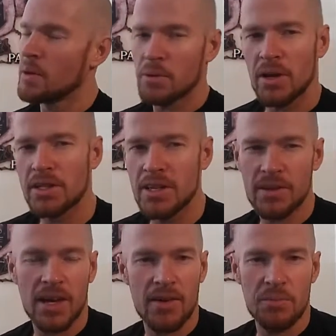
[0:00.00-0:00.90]
People don't
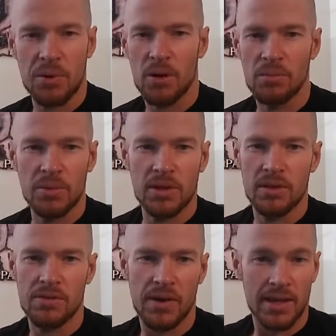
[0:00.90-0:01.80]
generally have a problem with
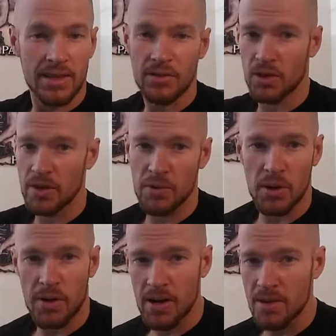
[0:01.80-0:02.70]
the fat they've got
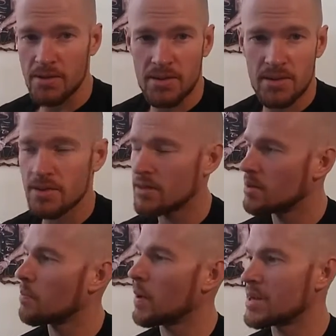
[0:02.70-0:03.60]
everywhere else,
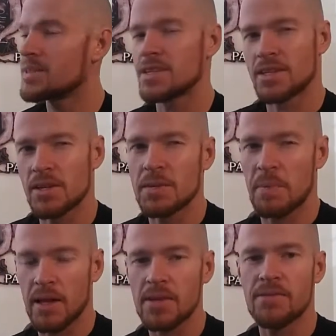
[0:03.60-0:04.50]
but it's just the
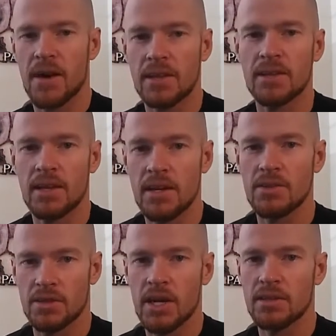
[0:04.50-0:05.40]
belly fat that they
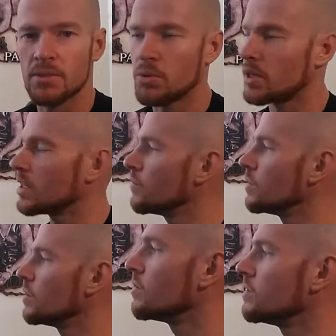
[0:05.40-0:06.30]
tend to want to get
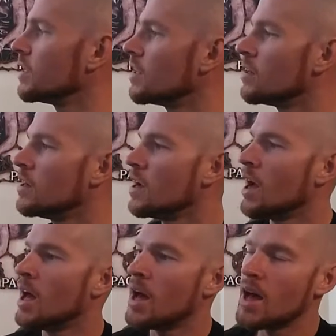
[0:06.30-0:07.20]
of. Now,
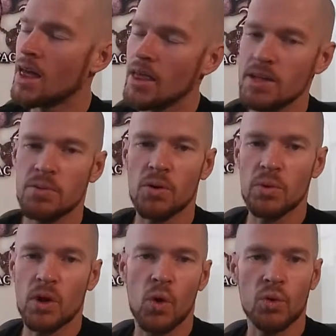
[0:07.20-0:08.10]
that's what
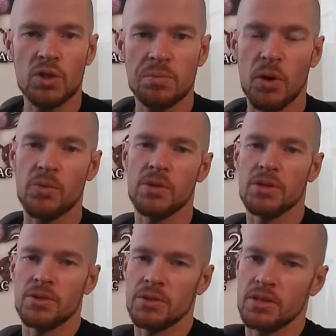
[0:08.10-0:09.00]
we call spot
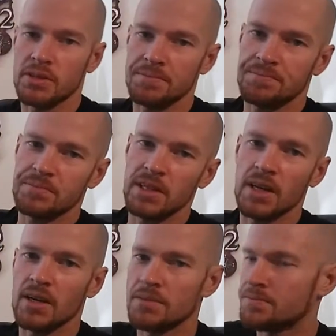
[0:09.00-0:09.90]
reducing.
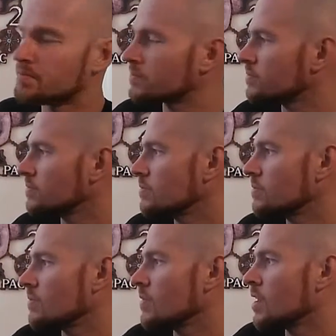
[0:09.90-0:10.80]
Now,
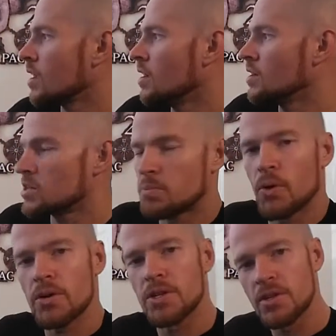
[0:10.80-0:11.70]

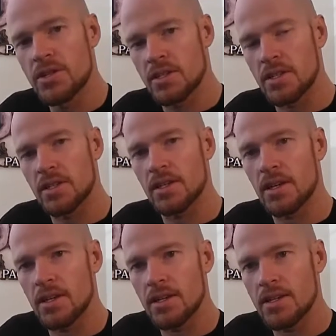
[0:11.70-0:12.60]
spot reducing
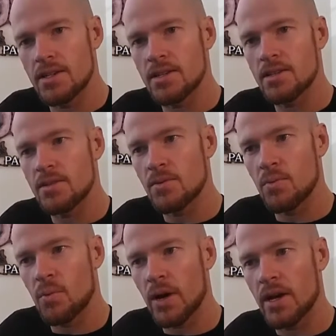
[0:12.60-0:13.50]
is
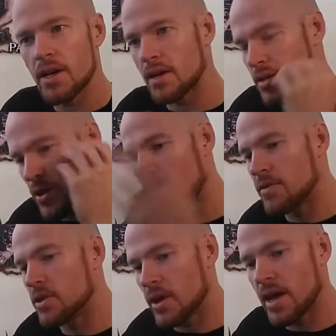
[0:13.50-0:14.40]
where you have
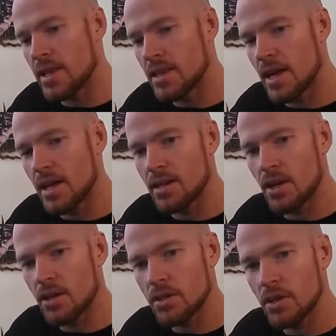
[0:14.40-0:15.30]
in your head that,
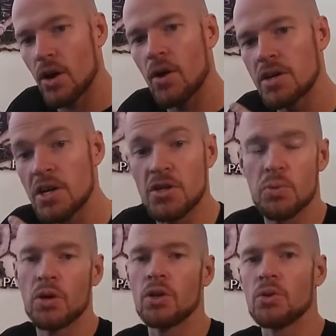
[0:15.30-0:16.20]
I just
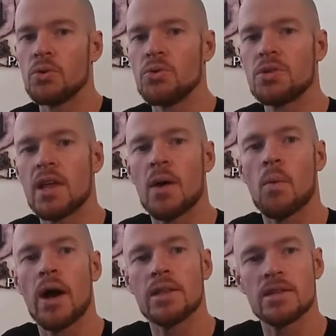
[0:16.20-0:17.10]
want to lose that
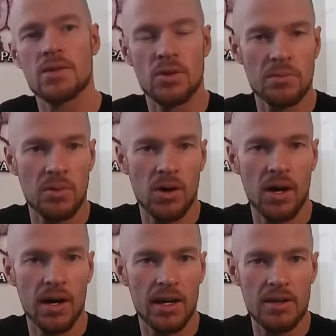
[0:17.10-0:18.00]
weight that's on
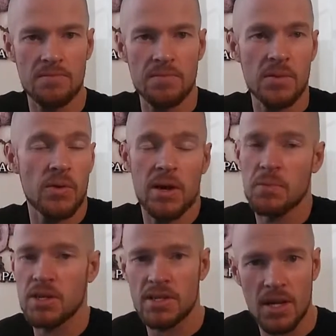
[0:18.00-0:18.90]
around
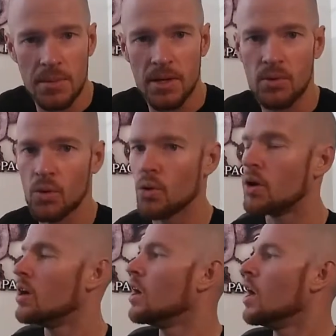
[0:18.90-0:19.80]
my stomach, or
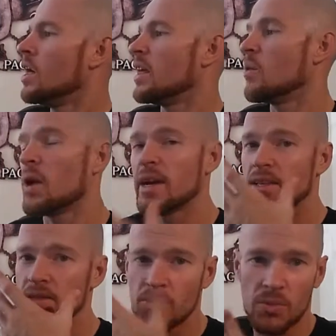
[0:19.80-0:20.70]
that weight
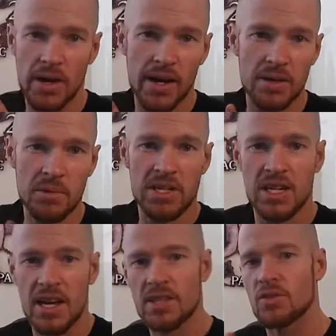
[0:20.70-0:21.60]
that's around my
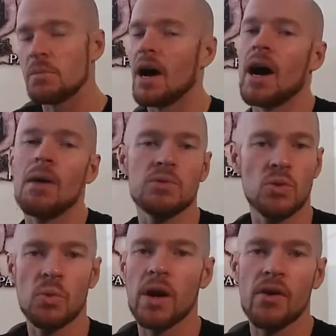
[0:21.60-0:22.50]
chest or my arms
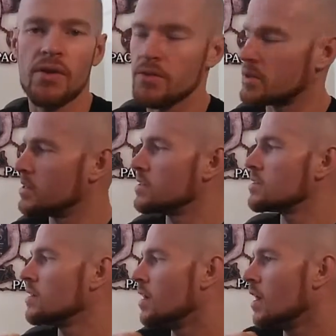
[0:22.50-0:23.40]
or wherever it
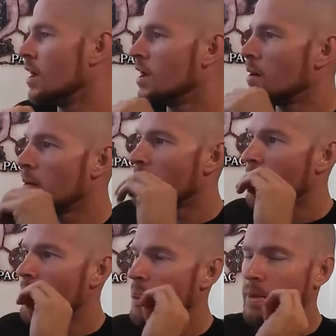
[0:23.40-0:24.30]
is.
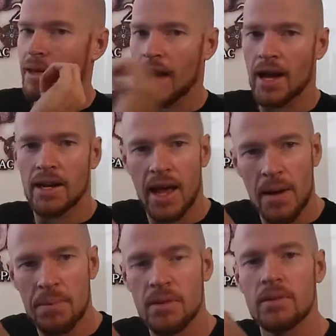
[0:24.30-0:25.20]
Can it
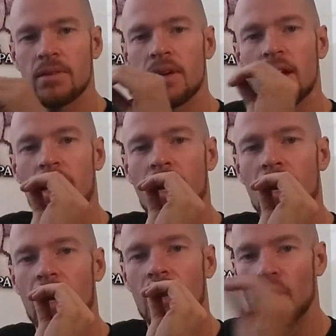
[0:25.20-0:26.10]
happen?
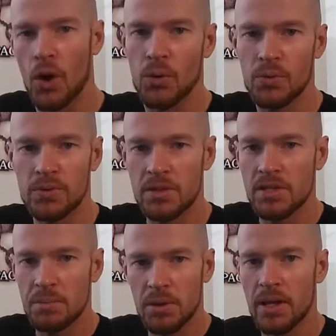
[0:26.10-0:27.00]
No.
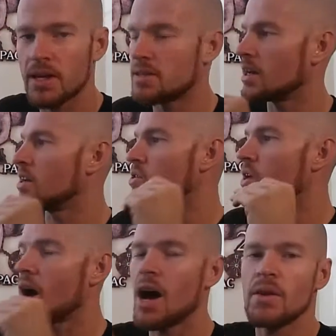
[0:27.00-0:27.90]
Simple answer, you
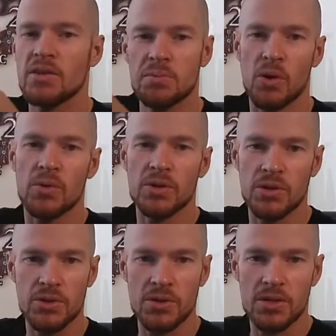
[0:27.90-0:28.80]
can't spot
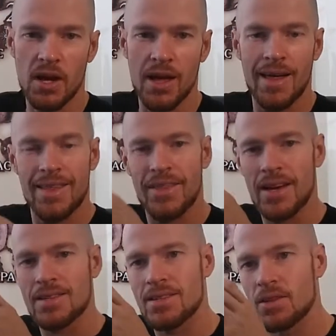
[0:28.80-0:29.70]
reduce.
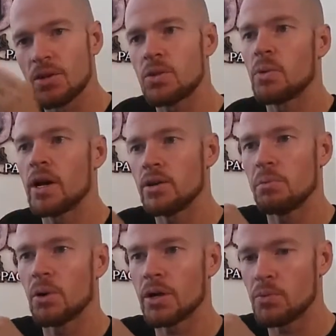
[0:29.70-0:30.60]
That's not the way your
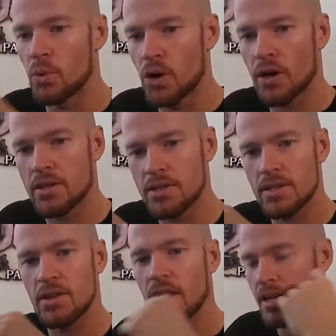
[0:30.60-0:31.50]
body works.
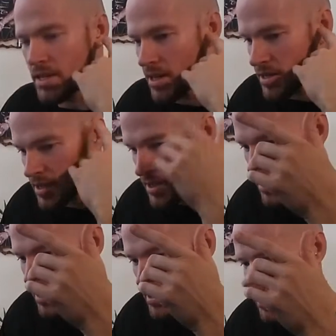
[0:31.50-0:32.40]
You can't just in
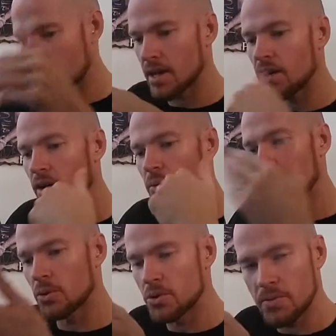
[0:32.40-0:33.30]
your head say, I
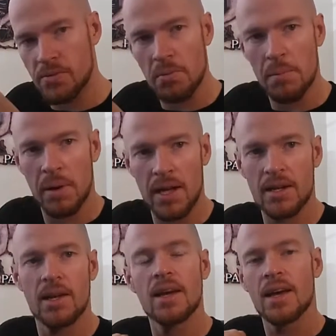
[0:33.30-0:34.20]
want to lose it from my
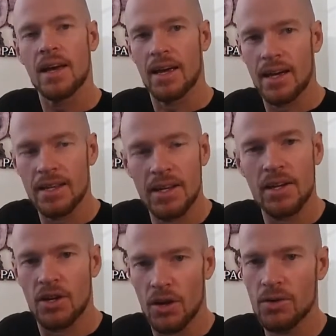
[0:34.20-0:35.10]
butt, and then
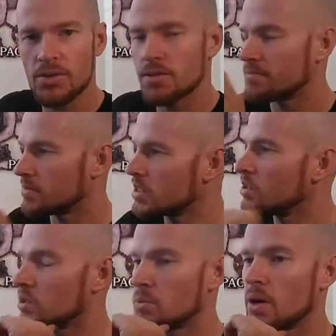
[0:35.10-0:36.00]
it goes. It's
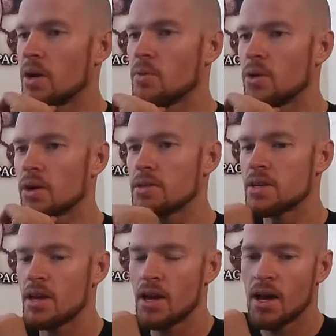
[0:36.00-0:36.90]
not the way it works.